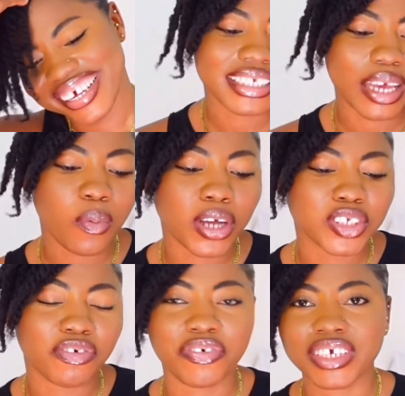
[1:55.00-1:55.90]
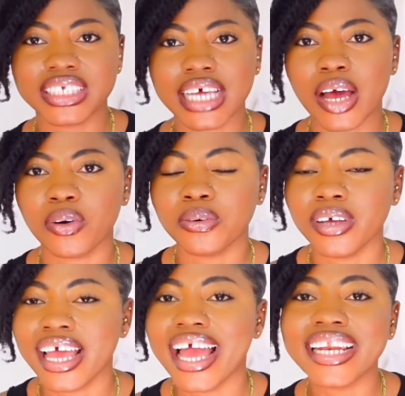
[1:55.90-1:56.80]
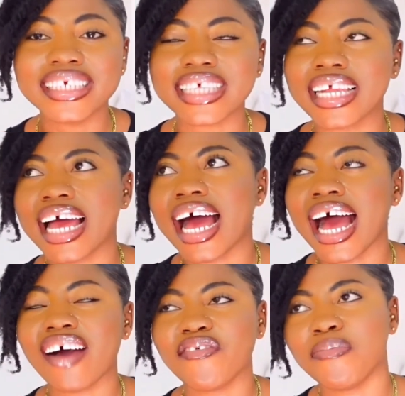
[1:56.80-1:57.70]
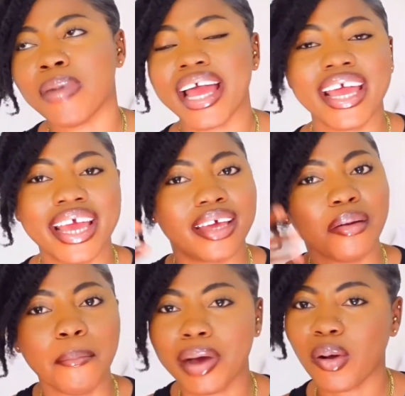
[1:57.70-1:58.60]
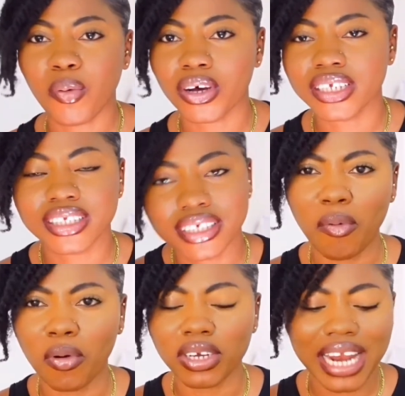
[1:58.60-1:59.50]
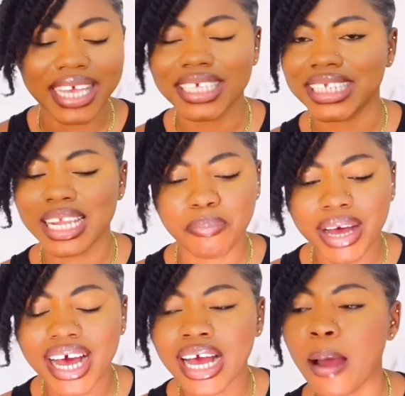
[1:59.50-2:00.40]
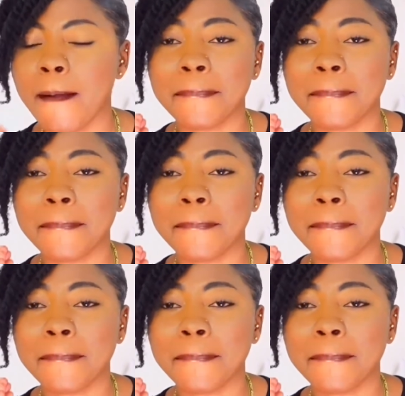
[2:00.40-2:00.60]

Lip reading: So what's your favorite style? Any style that I have my hair backward, like a slick back.